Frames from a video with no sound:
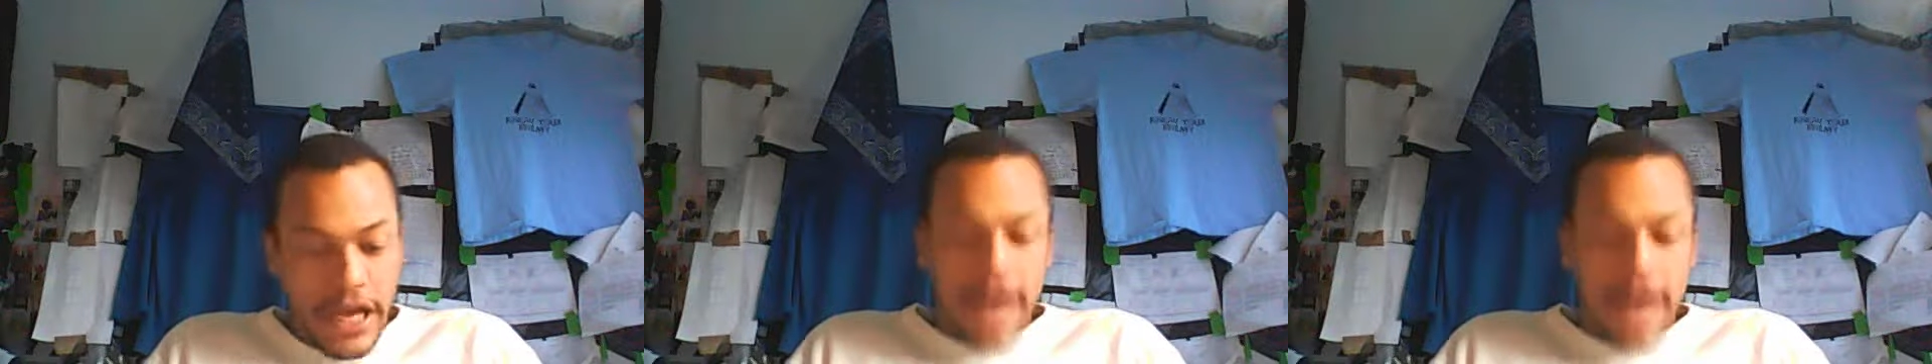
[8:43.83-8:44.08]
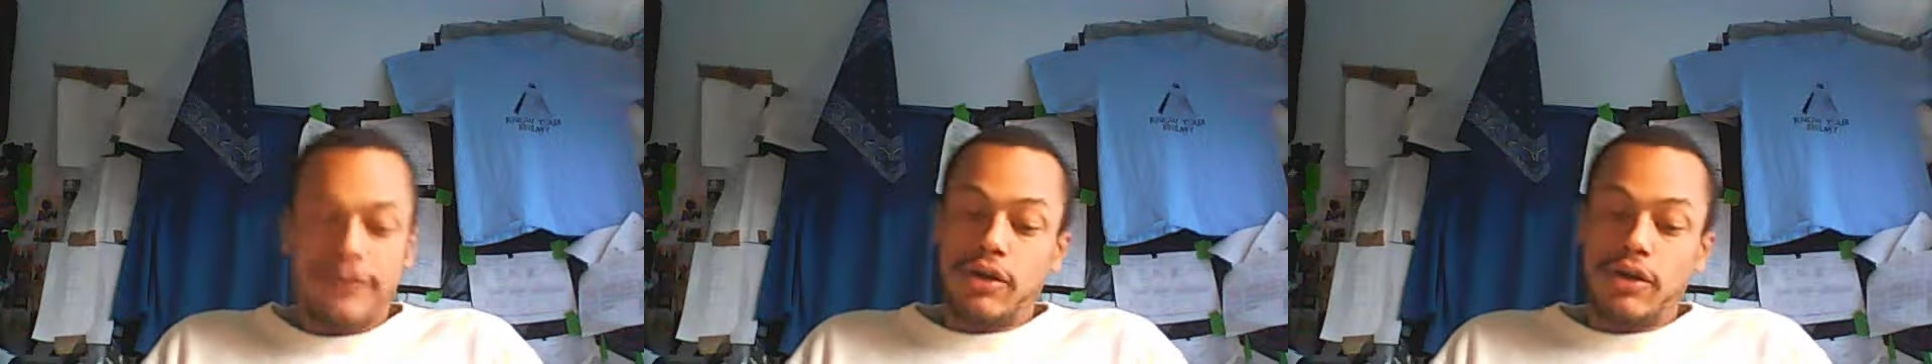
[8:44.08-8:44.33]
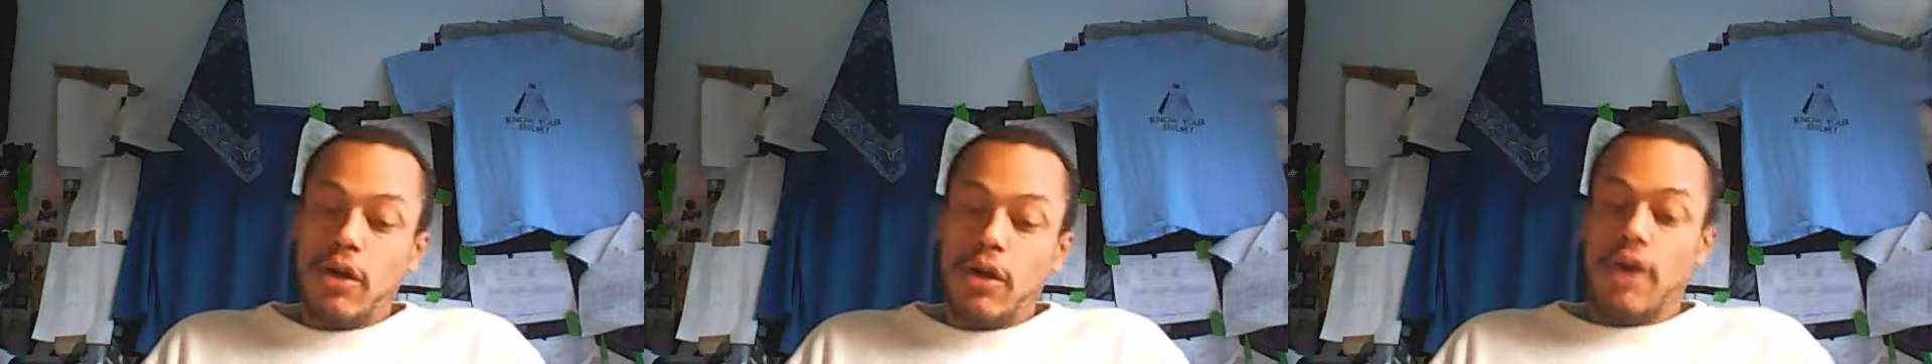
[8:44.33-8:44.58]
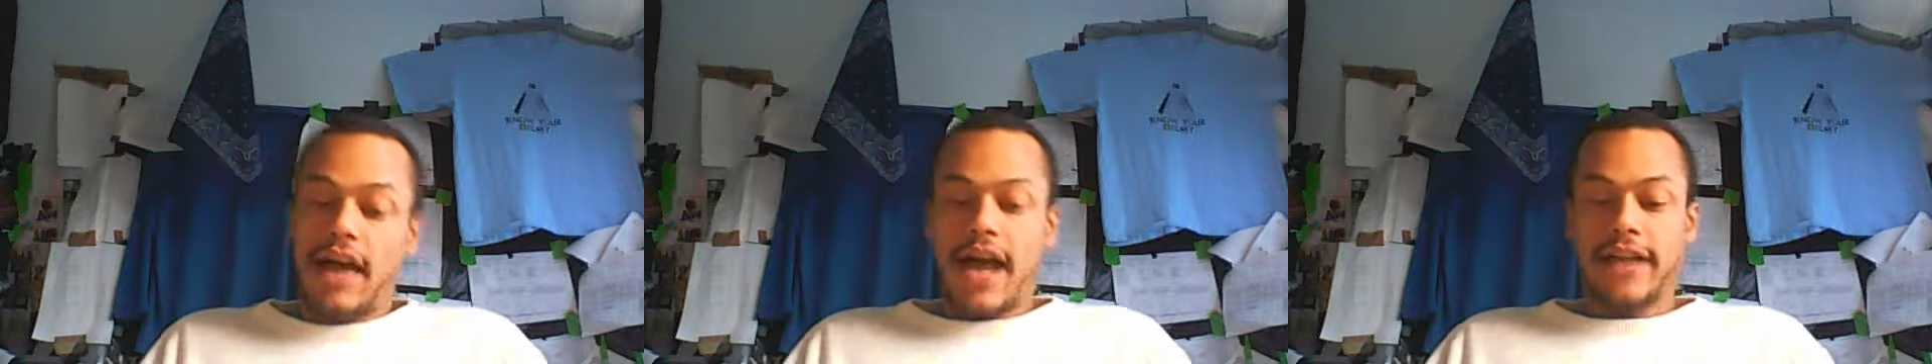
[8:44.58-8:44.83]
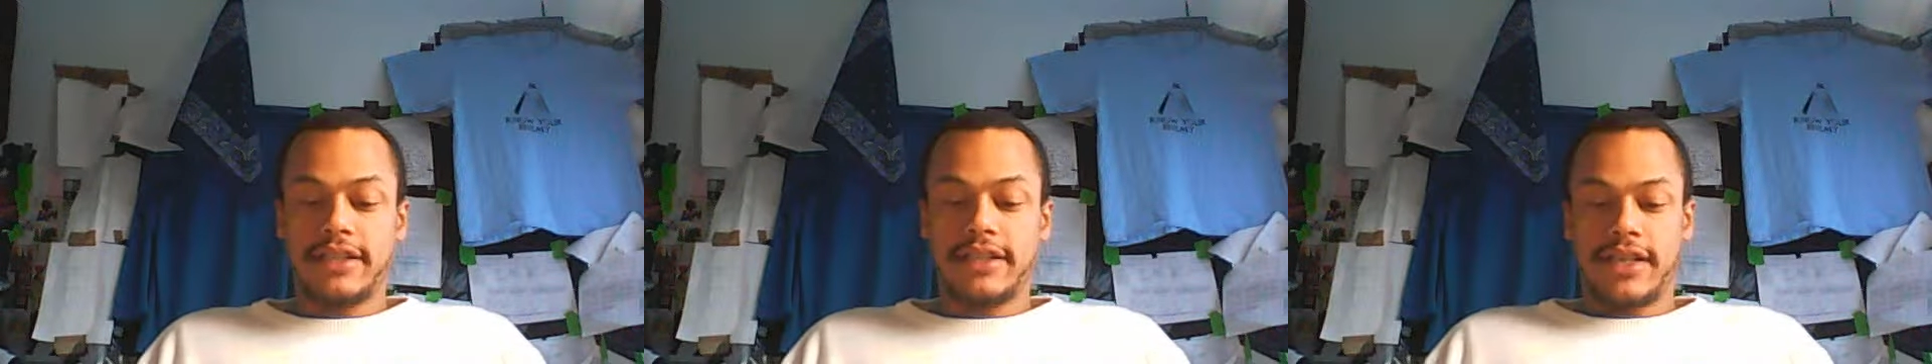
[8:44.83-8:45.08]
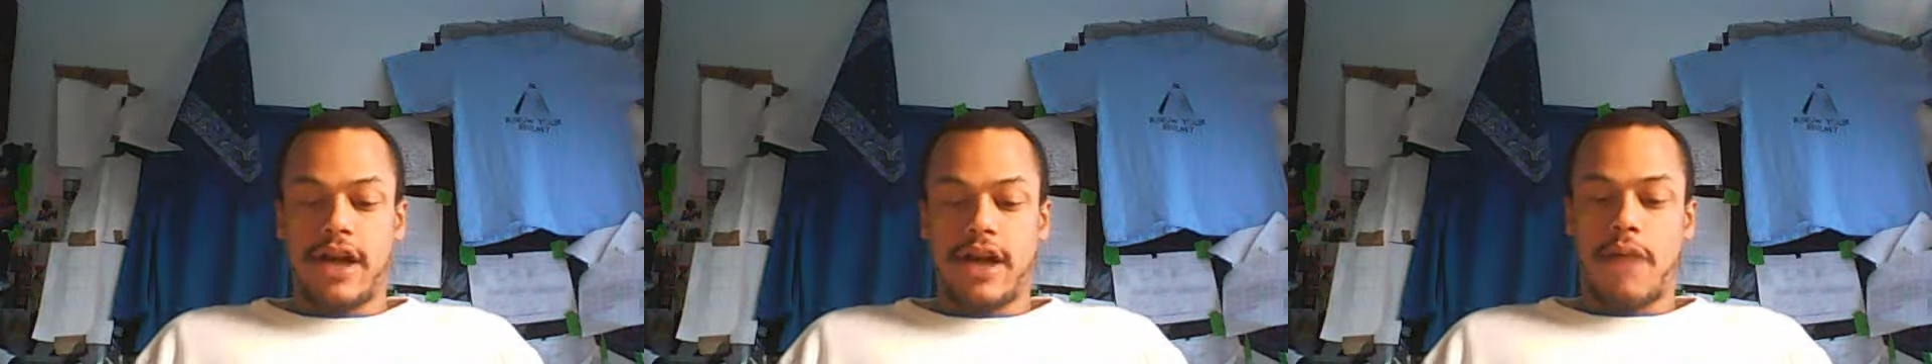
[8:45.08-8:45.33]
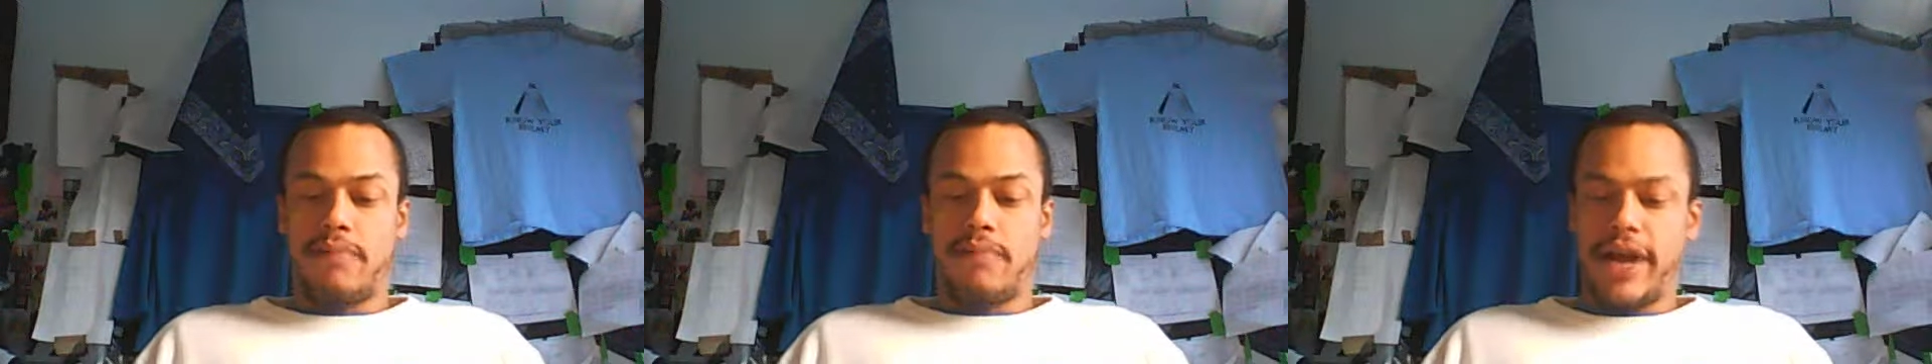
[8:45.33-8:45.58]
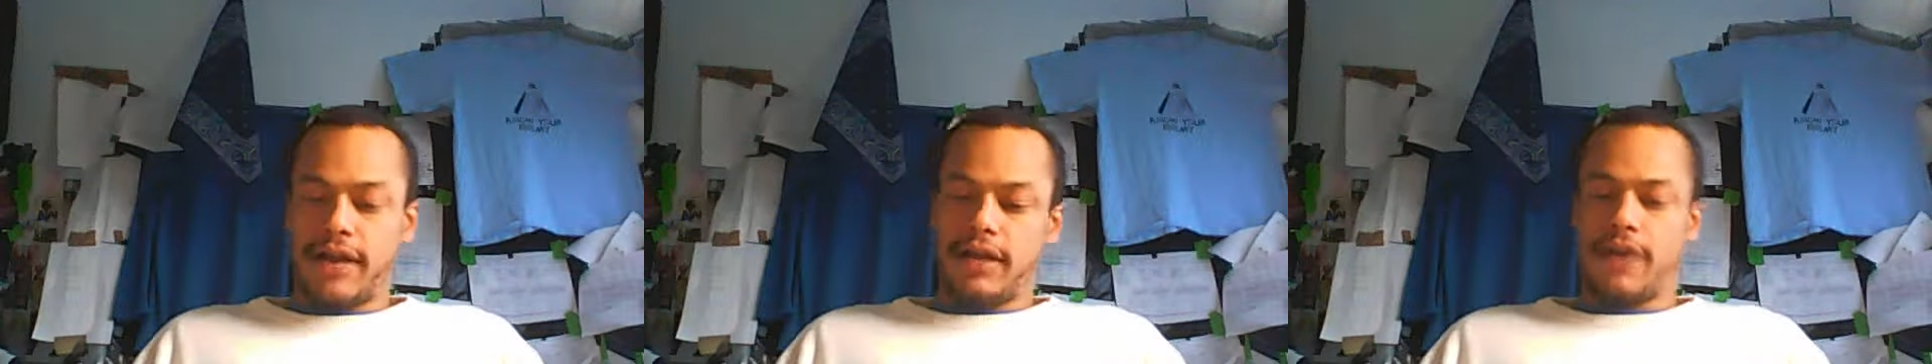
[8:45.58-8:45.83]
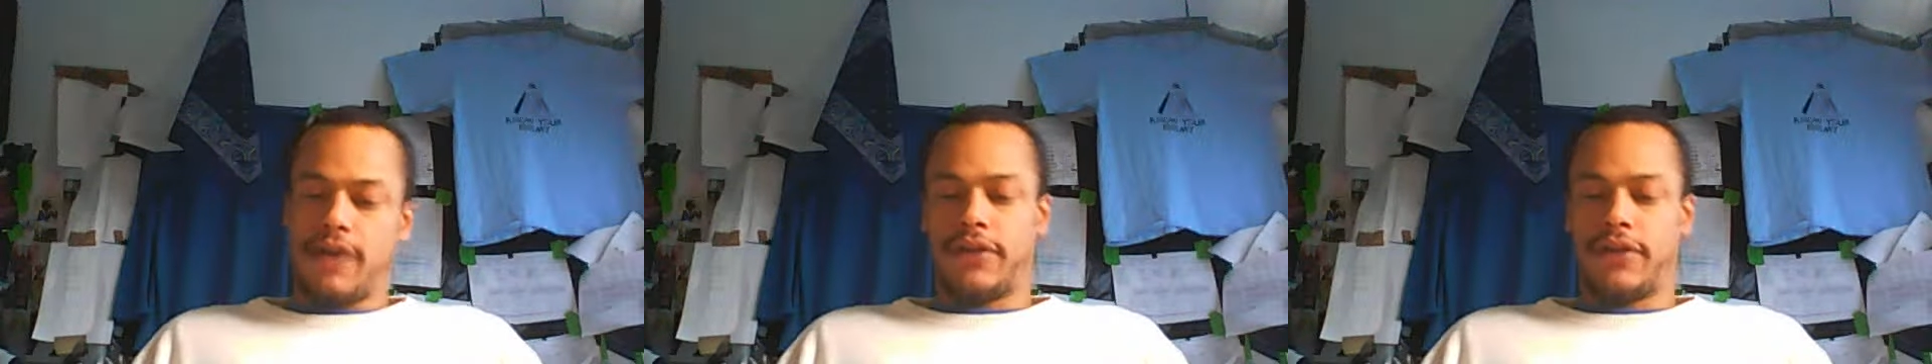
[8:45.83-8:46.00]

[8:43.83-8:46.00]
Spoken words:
If two lines are parallel,